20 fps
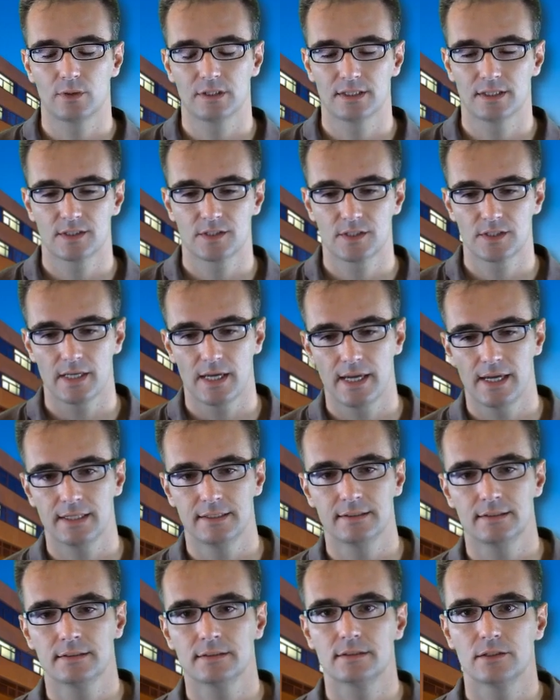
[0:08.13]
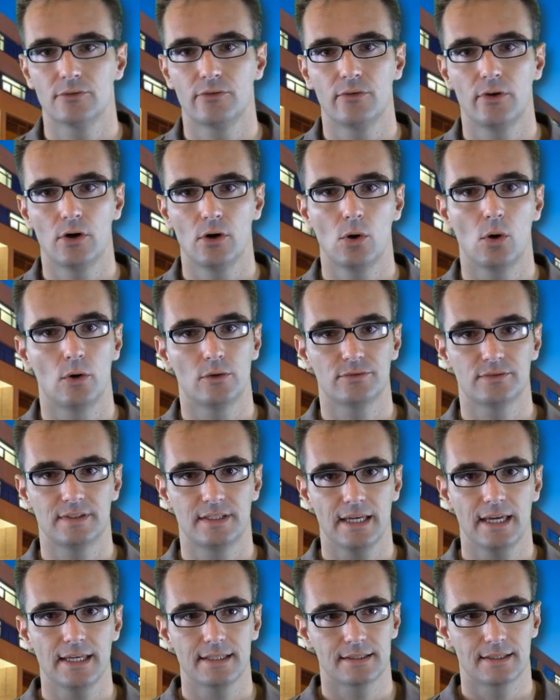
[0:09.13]
to understand the flow
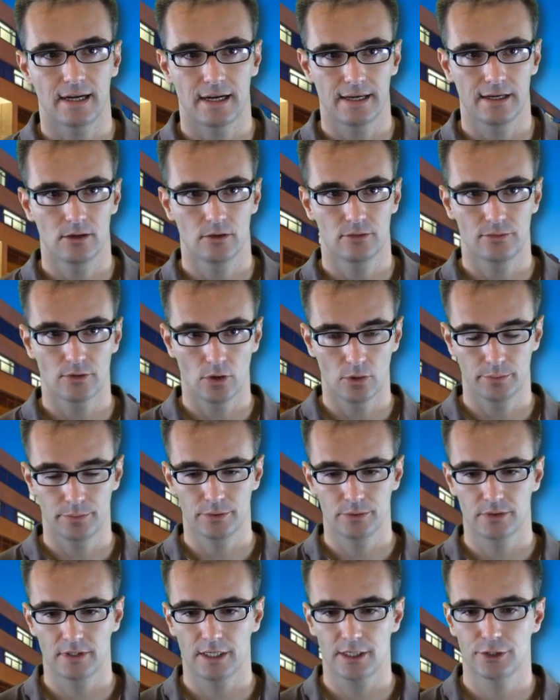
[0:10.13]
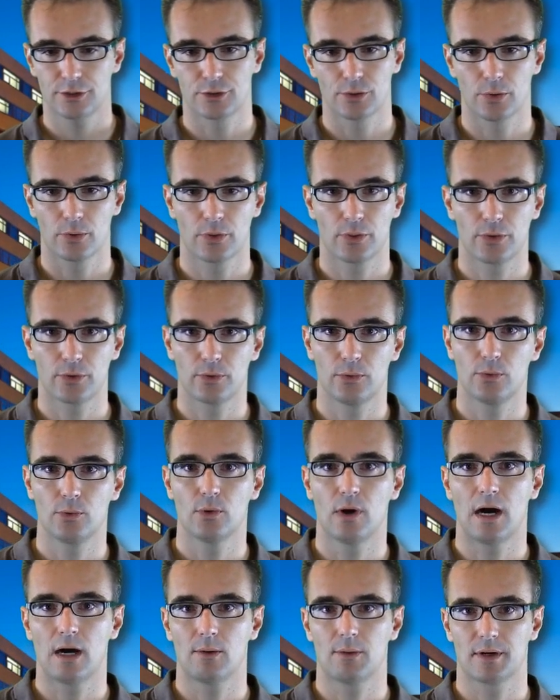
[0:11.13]
of data and of computation
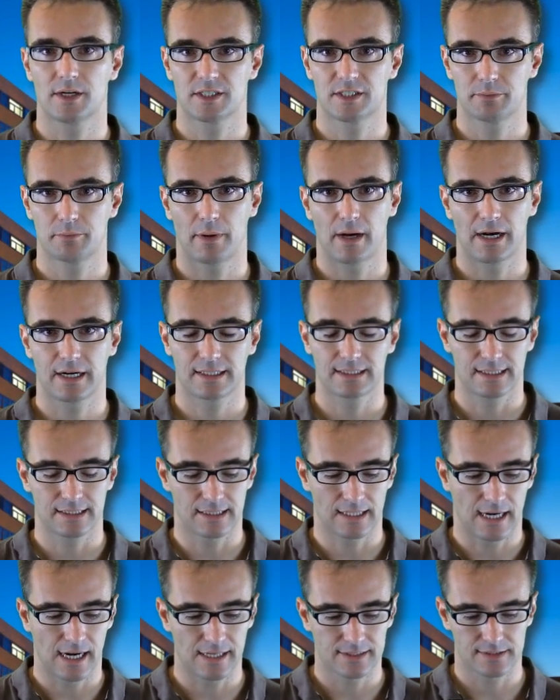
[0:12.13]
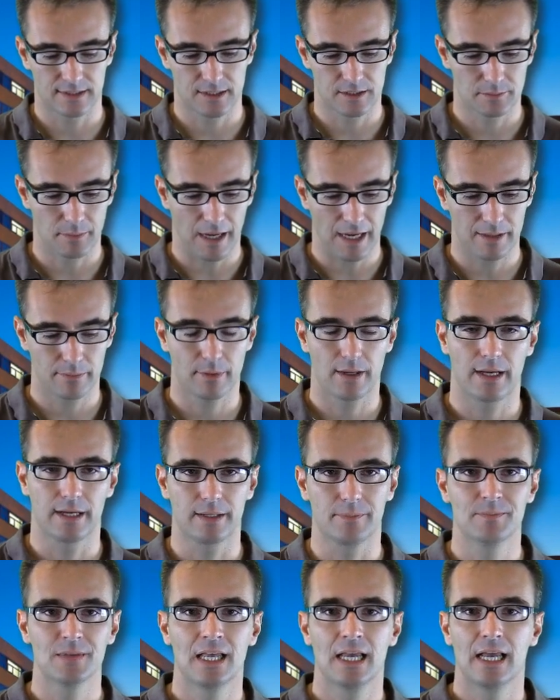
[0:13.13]
through our Spark data analysis
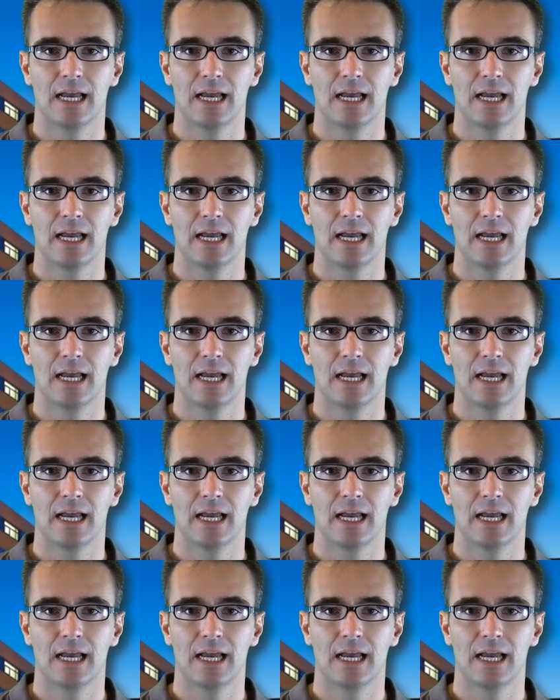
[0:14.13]
pipeline.